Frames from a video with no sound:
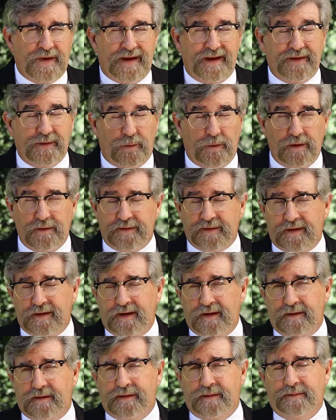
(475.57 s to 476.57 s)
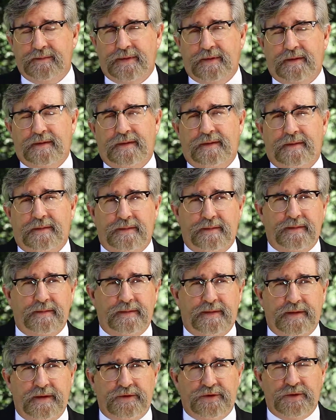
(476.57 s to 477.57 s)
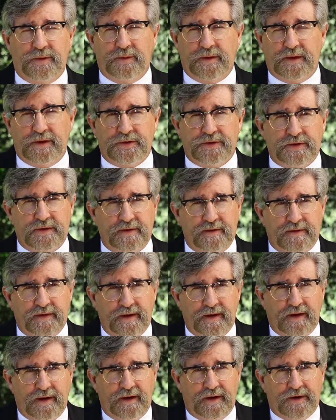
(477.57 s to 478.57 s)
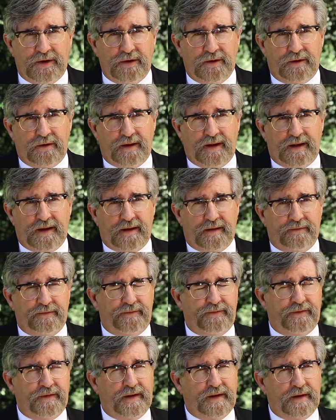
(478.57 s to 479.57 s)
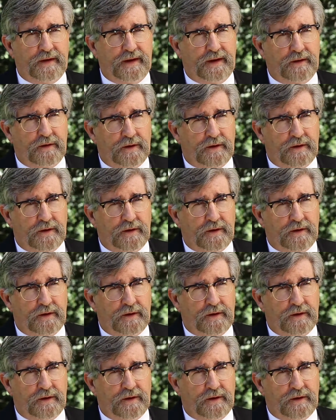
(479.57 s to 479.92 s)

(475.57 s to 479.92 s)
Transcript: In the worst case situations, you'll have an